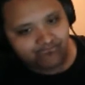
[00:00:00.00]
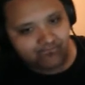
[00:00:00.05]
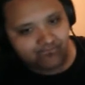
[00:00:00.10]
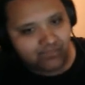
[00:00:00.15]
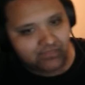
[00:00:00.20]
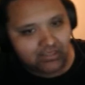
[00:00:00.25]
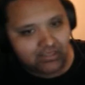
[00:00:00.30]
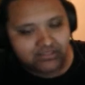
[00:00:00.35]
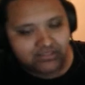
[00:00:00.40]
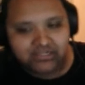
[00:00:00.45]

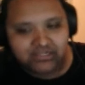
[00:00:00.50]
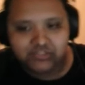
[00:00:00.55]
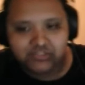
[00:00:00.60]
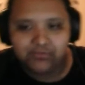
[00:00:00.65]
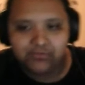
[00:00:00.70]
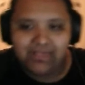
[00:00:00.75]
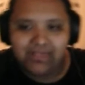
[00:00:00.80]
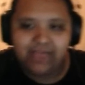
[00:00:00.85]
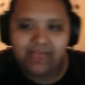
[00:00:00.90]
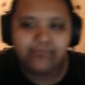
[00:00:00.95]
It's not too
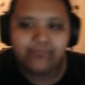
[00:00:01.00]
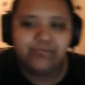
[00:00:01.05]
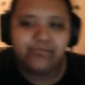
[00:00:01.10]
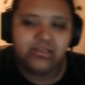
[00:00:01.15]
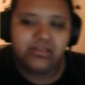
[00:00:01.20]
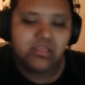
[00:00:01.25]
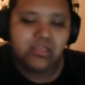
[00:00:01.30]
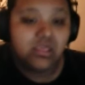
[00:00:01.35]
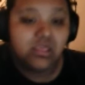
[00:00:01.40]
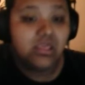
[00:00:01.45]
bad,
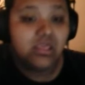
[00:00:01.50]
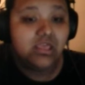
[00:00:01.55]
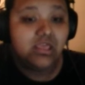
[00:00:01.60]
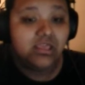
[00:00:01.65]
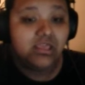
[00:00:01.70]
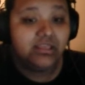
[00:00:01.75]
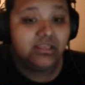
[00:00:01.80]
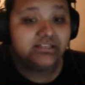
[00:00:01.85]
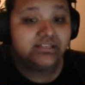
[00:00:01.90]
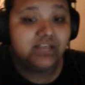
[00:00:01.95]
but
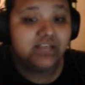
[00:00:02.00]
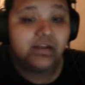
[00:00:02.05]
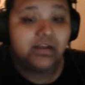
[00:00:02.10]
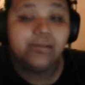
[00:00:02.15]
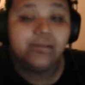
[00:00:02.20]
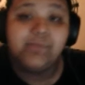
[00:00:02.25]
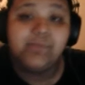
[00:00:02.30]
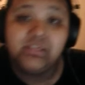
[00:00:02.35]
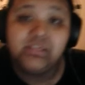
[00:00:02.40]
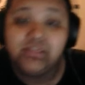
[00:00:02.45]
it's gonna
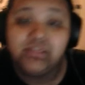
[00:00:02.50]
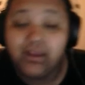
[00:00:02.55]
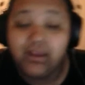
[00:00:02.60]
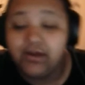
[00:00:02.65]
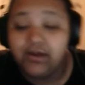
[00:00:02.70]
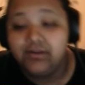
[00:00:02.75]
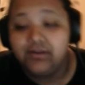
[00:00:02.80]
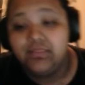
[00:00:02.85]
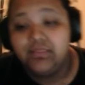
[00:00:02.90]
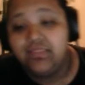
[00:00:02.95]
be
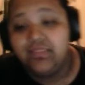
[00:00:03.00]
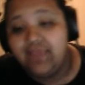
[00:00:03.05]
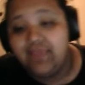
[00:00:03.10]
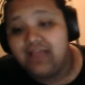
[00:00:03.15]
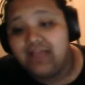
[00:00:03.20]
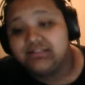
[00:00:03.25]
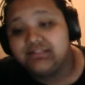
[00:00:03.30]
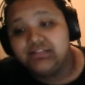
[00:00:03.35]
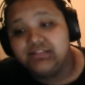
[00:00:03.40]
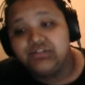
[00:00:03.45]
there.
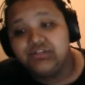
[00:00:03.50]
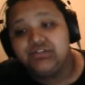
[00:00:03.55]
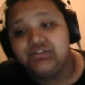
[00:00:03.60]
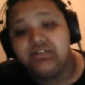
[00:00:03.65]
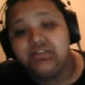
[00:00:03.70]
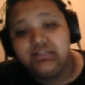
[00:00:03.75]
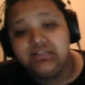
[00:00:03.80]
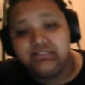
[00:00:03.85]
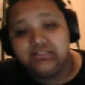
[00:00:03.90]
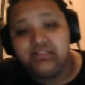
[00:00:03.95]
That synergy
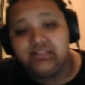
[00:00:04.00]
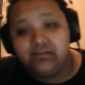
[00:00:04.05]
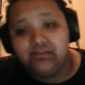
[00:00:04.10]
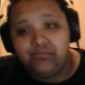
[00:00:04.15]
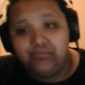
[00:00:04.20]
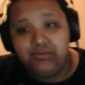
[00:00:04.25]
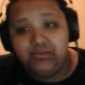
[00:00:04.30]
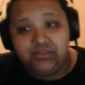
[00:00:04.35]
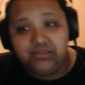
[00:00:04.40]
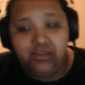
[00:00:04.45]
is gonna
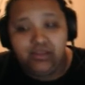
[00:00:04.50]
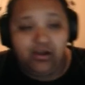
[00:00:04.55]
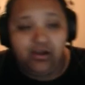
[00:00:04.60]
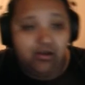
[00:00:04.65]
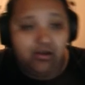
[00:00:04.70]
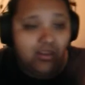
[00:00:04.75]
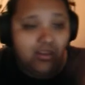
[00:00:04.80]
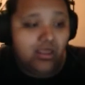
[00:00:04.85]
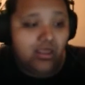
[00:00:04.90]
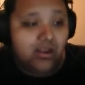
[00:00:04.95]
be there.
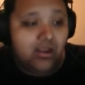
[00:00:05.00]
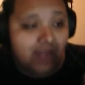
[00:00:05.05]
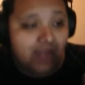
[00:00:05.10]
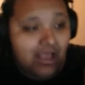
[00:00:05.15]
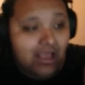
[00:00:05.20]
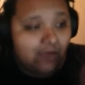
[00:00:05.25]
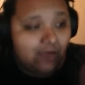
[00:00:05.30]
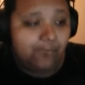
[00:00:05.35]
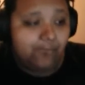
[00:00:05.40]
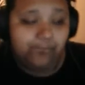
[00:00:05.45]

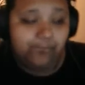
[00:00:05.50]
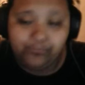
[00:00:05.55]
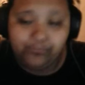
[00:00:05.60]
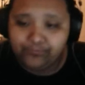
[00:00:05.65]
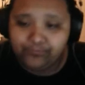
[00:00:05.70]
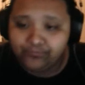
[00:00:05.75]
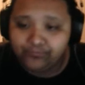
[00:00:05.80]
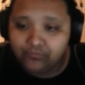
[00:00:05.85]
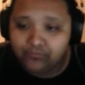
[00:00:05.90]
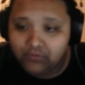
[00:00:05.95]
Now,
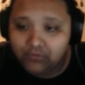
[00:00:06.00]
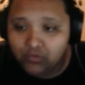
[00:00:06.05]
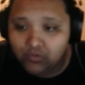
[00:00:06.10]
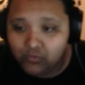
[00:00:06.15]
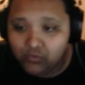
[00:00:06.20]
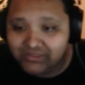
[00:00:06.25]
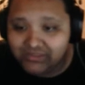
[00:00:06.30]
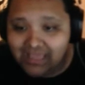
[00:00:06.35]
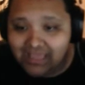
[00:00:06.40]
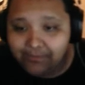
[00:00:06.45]

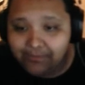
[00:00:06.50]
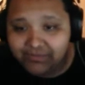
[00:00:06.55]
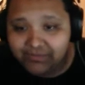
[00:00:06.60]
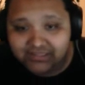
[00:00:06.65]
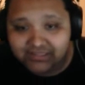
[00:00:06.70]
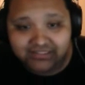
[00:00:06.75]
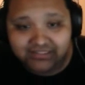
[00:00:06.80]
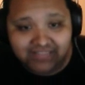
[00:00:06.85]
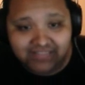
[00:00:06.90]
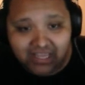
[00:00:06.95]
with that
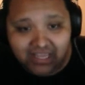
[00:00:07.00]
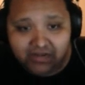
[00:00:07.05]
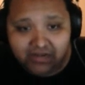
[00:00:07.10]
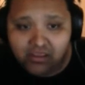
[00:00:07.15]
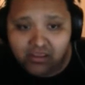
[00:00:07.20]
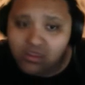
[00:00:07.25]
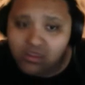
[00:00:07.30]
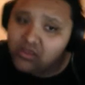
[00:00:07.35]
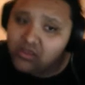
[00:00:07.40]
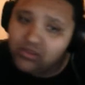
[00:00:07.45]
being said,
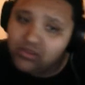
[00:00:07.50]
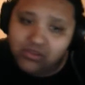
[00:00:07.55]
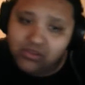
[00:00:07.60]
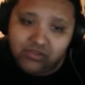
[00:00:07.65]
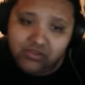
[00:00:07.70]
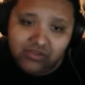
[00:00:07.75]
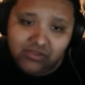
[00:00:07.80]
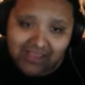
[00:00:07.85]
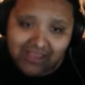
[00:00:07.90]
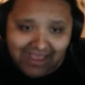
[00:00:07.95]

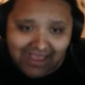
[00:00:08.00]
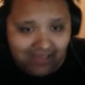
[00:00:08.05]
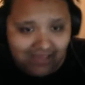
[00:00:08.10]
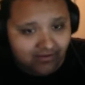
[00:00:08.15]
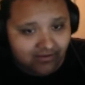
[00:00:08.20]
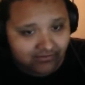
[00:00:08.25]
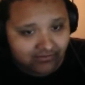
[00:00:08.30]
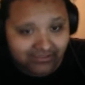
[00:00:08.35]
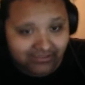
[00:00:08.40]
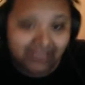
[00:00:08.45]
yeah,
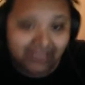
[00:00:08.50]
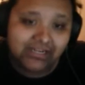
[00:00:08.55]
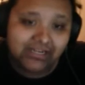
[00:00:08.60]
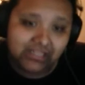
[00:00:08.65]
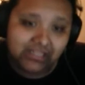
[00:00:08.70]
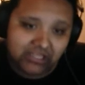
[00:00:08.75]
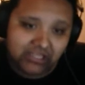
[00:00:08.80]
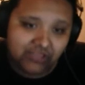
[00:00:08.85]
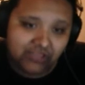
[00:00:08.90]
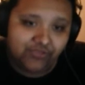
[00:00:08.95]

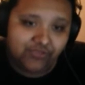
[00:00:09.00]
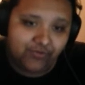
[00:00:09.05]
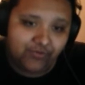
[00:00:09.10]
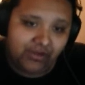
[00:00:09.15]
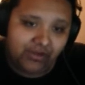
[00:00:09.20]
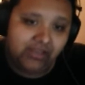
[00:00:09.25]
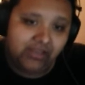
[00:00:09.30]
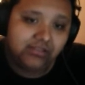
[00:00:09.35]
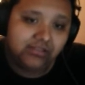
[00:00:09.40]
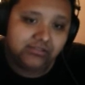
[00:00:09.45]
technically
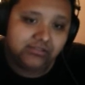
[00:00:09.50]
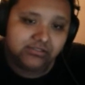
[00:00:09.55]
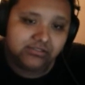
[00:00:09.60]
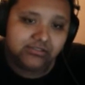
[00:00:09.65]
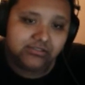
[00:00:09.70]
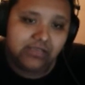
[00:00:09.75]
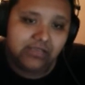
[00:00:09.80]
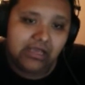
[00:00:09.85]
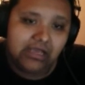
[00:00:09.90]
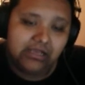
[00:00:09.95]
3
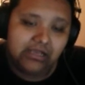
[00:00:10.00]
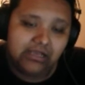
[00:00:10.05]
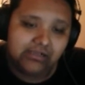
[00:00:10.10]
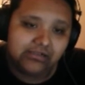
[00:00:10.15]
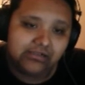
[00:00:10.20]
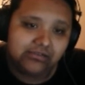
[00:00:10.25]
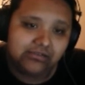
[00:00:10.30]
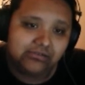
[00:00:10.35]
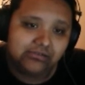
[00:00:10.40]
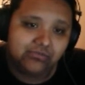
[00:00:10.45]

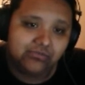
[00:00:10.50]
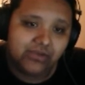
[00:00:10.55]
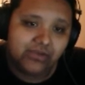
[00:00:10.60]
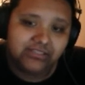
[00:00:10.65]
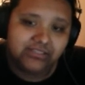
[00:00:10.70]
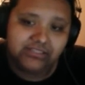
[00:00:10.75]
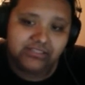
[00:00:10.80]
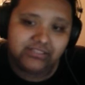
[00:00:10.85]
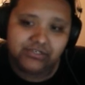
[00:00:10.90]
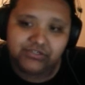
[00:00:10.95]

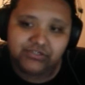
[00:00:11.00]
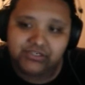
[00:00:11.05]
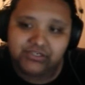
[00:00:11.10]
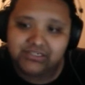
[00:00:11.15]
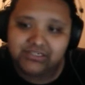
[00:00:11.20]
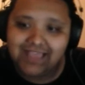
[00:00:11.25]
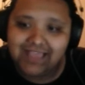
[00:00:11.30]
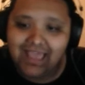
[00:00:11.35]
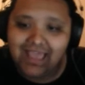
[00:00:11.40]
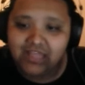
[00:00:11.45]
race
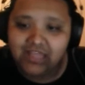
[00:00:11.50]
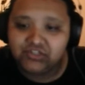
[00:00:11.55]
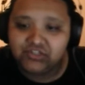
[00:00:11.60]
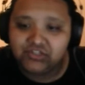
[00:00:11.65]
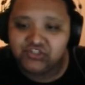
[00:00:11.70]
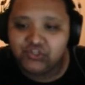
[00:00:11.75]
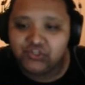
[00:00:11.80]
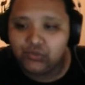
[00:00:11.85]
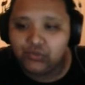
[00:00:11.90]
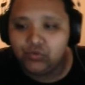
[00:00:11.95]
synergies and
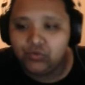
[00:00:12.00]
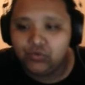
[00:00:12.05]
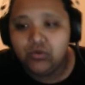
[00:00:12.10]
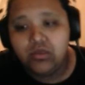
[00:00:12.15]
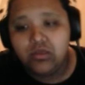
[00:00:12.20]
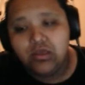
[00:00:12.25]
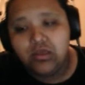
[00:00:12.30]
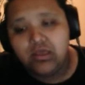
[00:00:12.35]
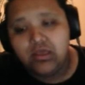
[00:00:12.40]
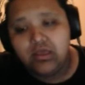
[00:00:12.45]
2
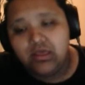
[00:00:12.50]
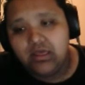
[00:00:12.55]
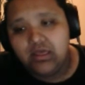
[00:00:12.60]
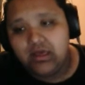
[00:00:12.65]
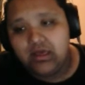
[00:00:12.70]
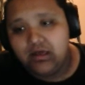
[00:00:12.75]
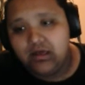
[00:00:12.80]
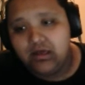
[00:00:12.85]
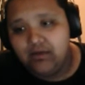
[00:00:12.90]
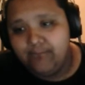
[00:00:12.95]

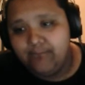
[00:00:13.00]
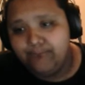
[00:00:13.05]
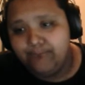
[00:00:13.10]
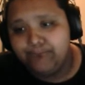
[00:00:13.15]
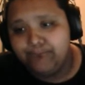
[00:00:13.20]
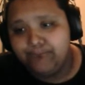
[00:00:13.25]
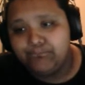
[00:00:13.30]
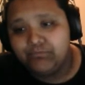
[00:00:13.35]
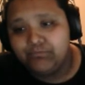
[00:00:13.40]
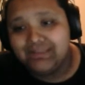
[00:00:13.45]

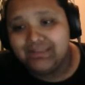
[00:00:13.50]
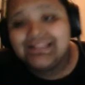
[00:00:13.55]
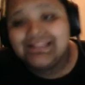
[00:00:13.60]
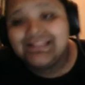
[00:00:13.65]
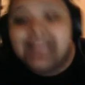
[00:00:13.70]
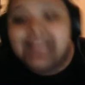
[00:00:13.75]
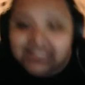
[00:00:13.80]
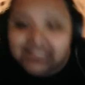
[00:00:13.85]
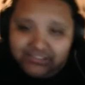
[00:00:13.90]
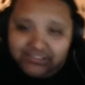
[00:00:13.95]

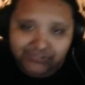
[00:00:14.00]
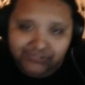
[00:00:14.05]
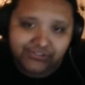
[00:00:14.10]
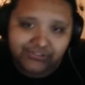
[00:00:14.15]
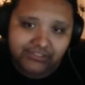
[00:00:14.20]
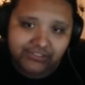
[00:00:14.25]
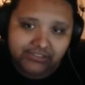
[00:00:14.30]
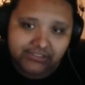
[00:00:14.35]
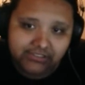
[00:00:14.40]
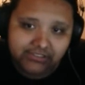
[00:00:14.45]
class synergies.